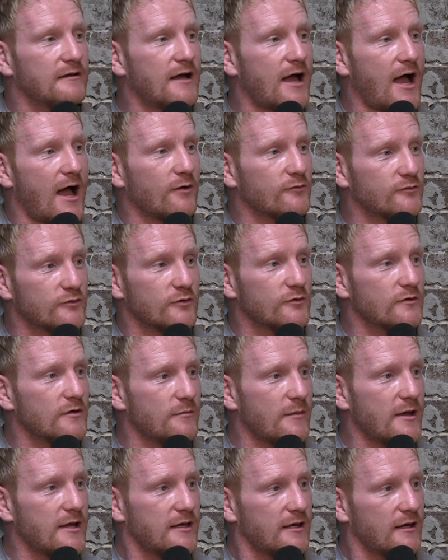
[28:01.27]
How do they
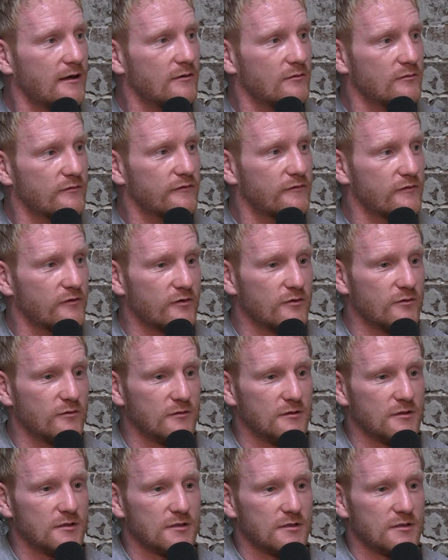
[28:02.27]
make it?
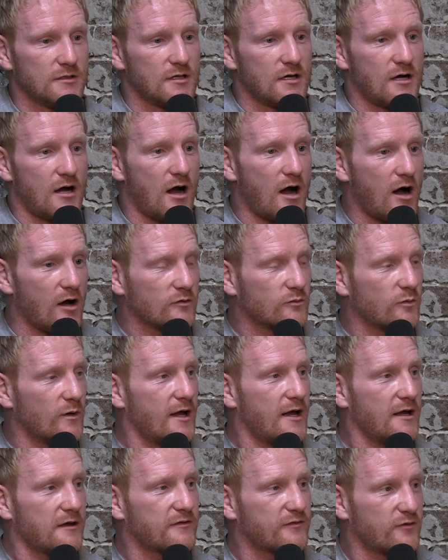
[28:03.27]
Through hard
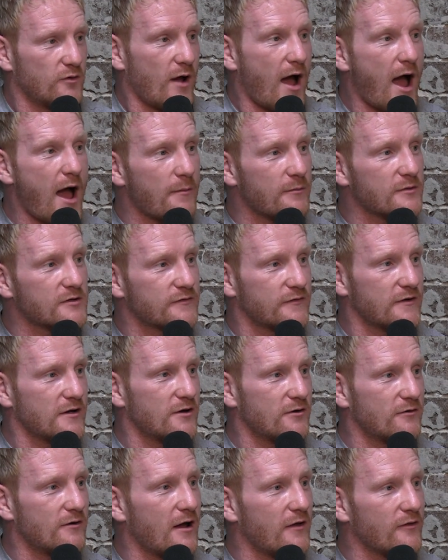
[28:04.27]
work, through
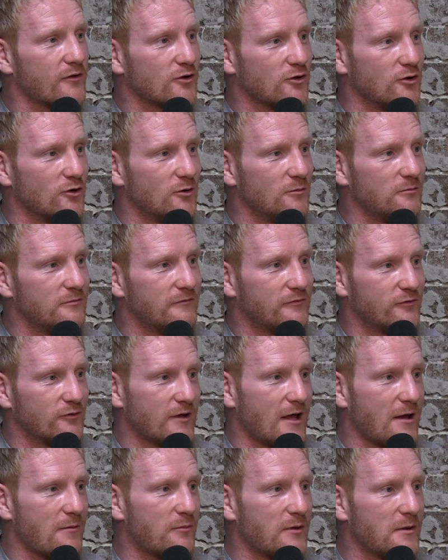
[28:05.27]
atmosphere around the club,
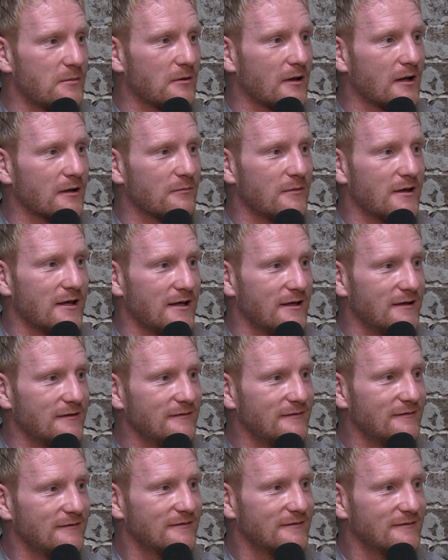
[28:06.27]
through getting people like me
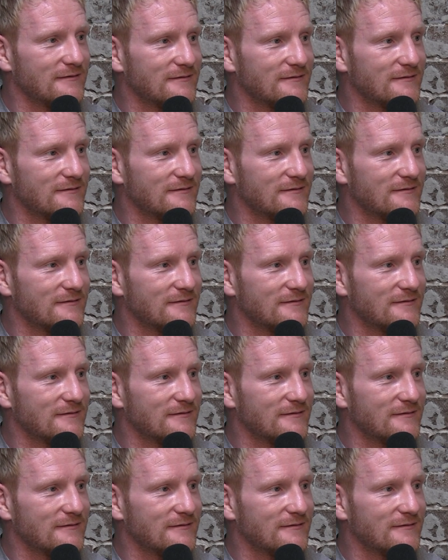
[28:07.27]
in.